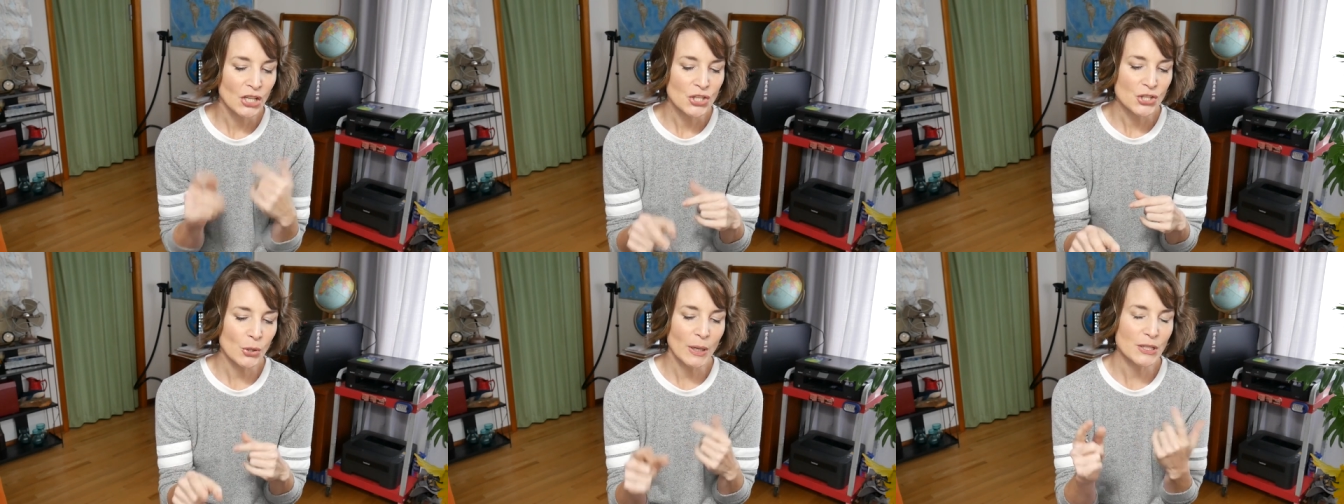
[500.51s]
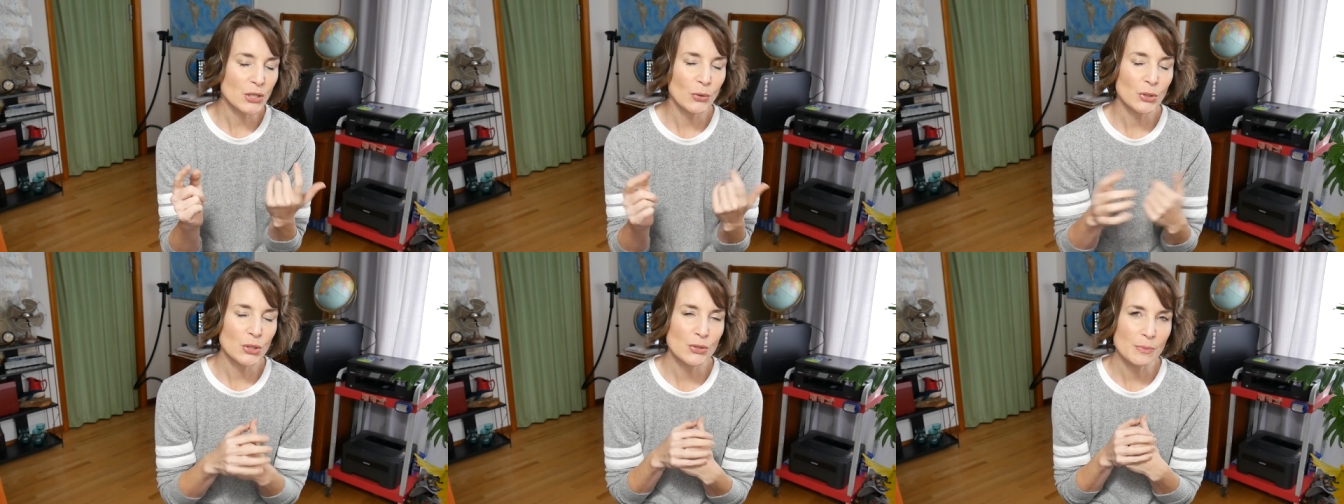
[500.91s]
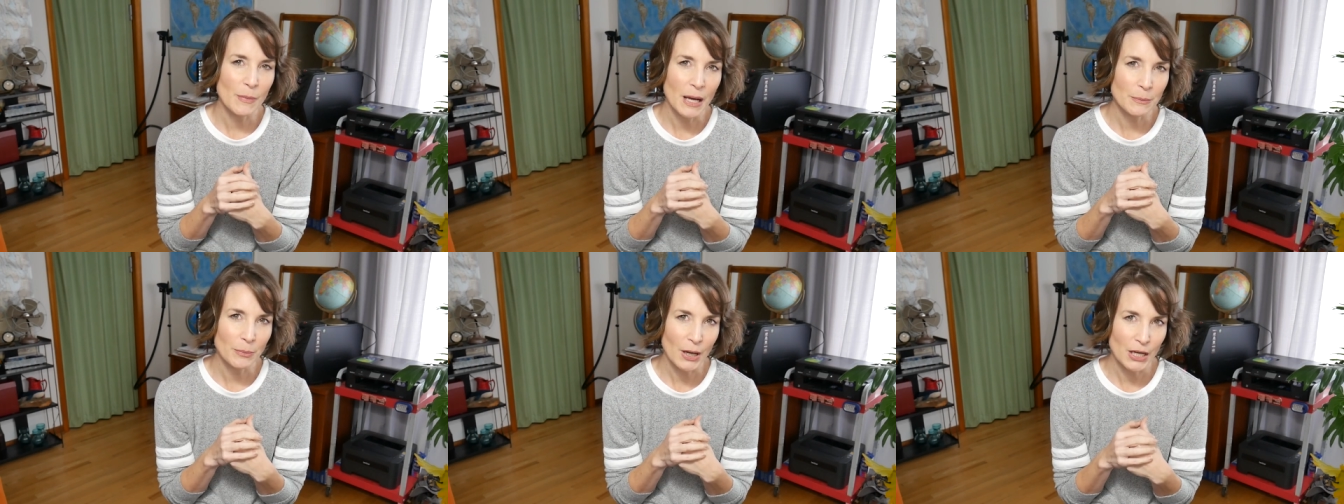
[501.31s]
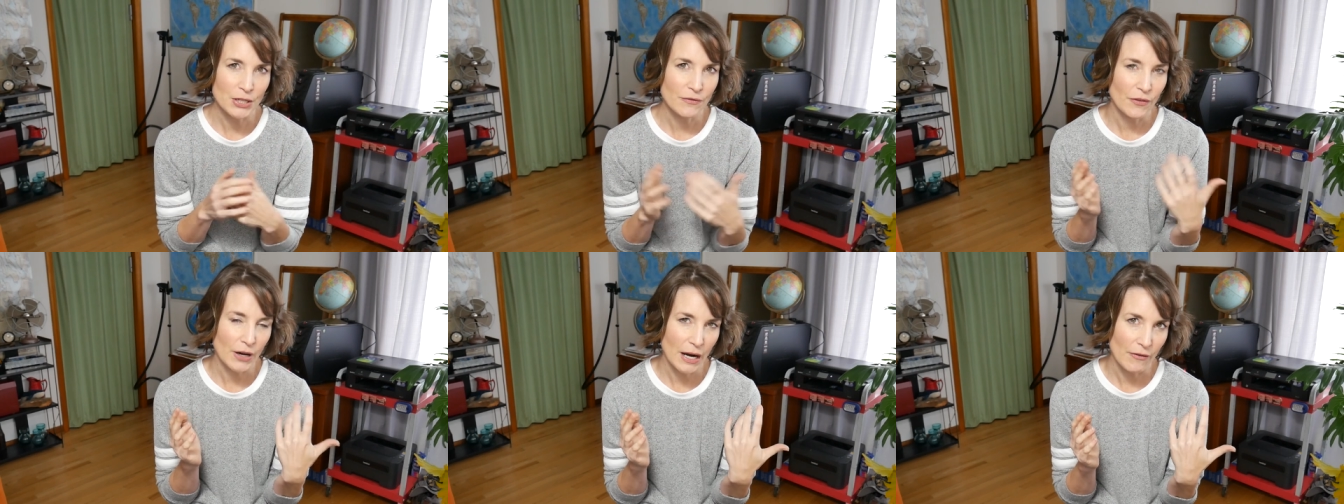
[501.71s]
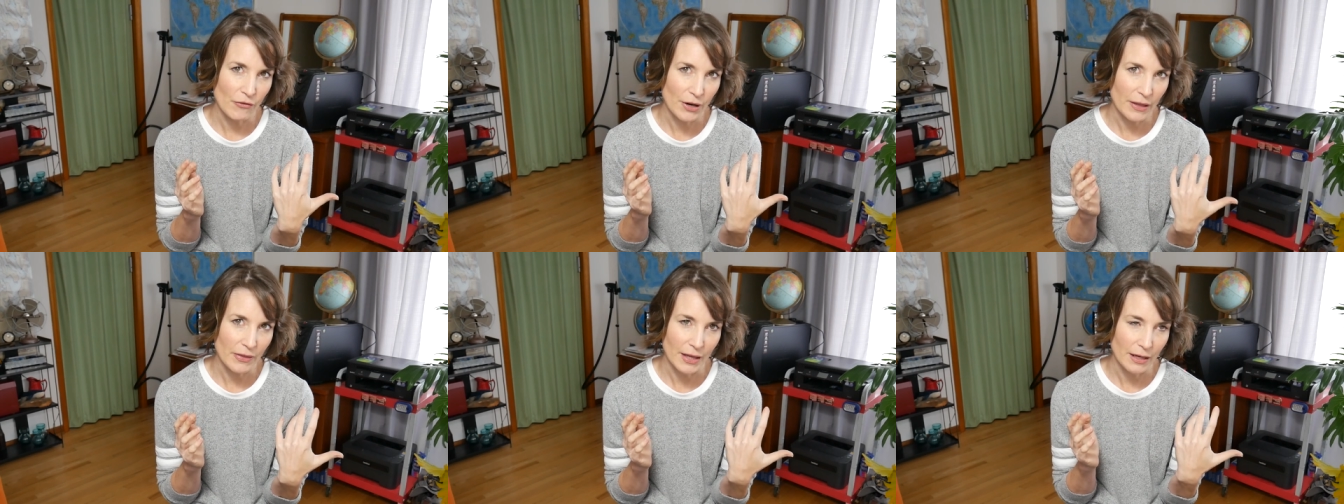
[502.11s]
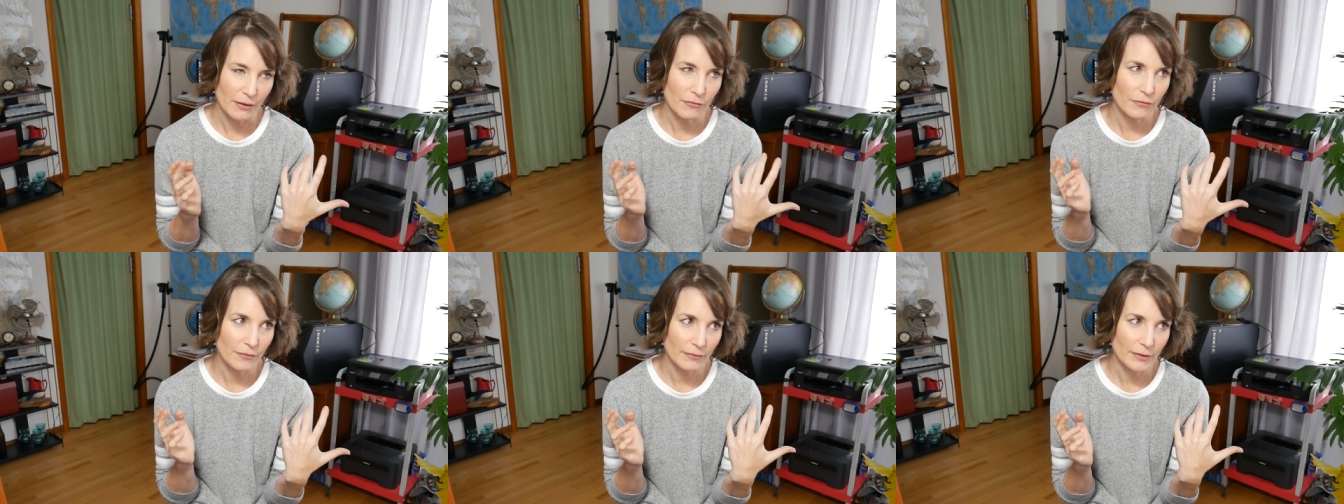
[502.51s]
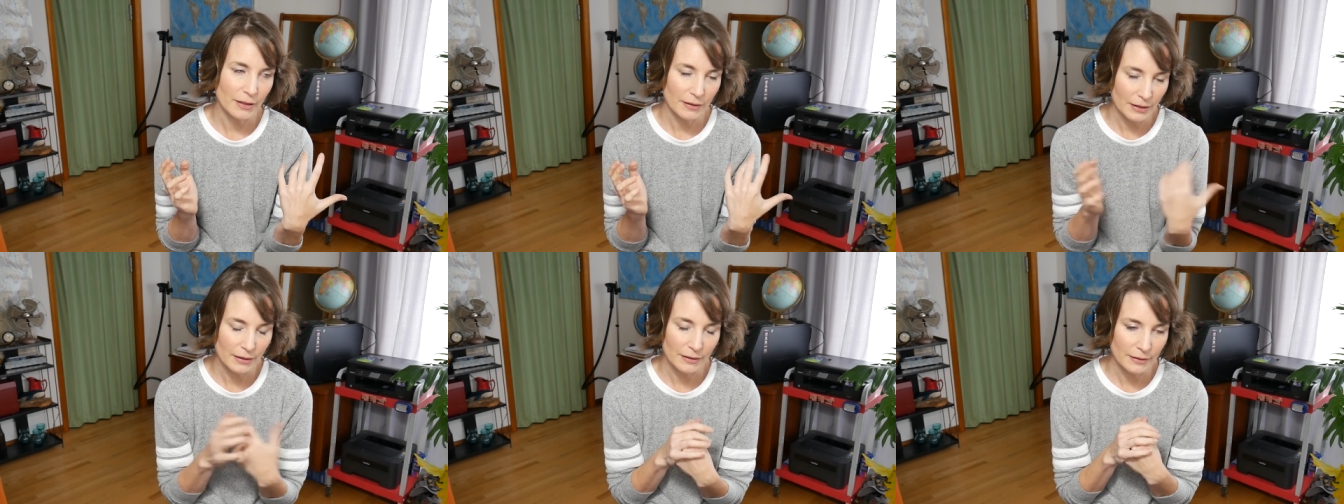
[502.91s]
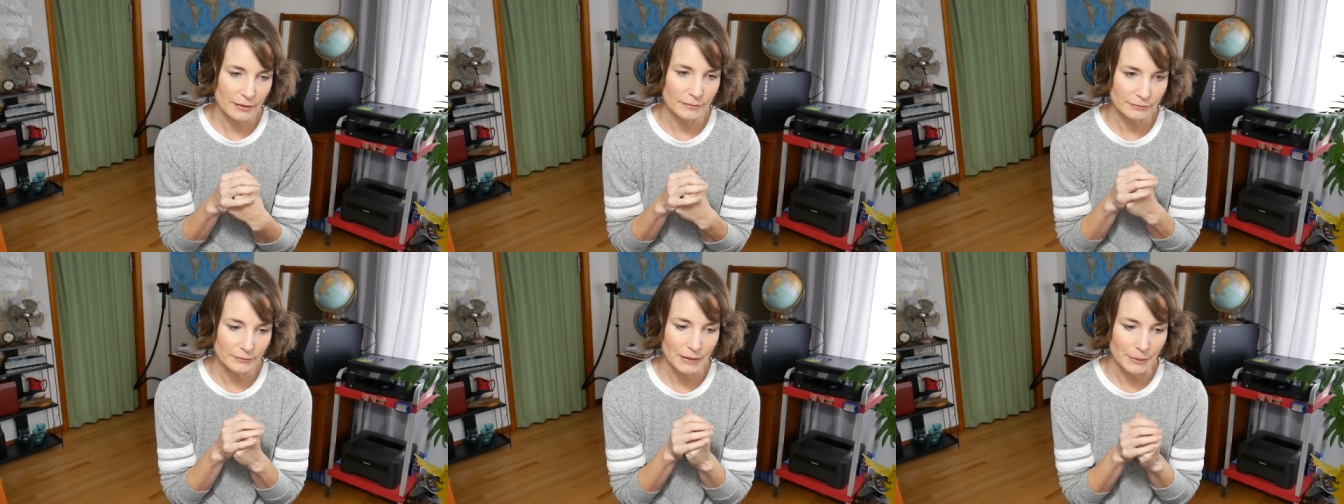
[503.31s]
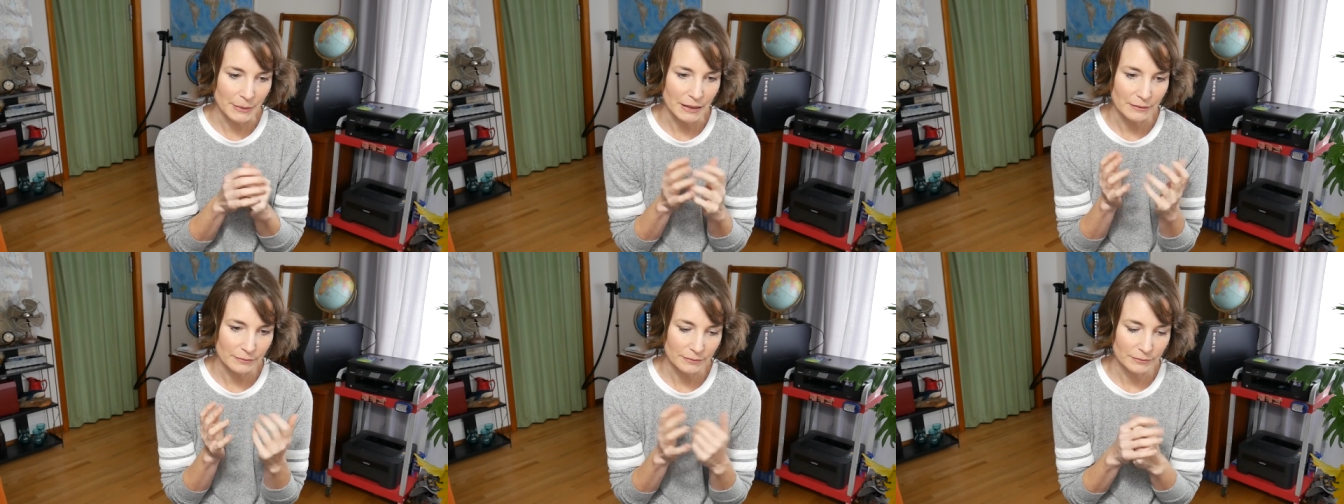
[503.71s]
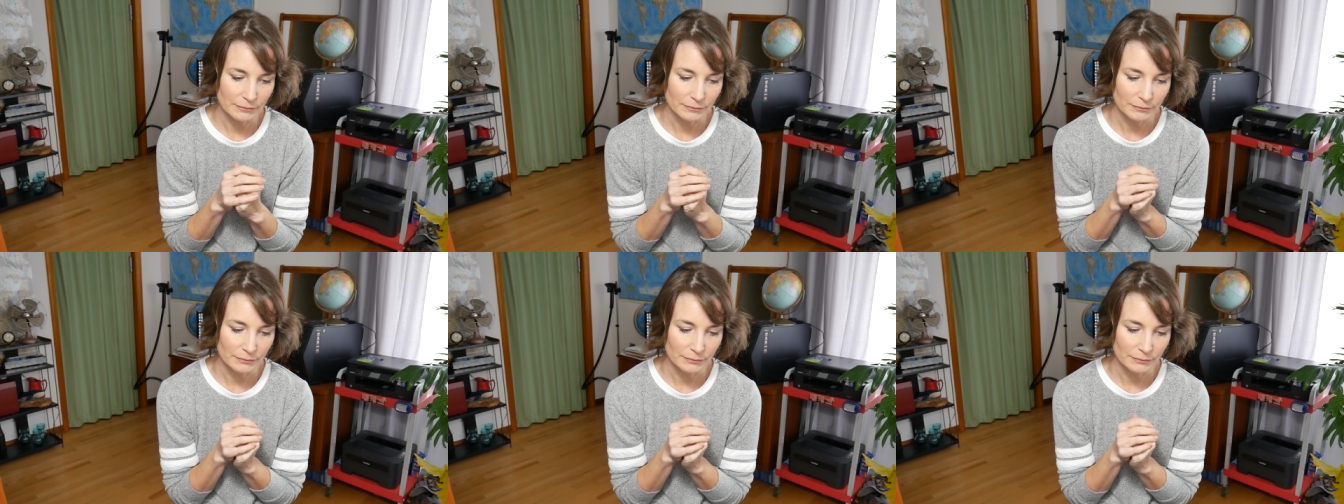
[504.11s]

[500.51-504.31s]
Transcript: so I don't use Mod Podge for everything I mean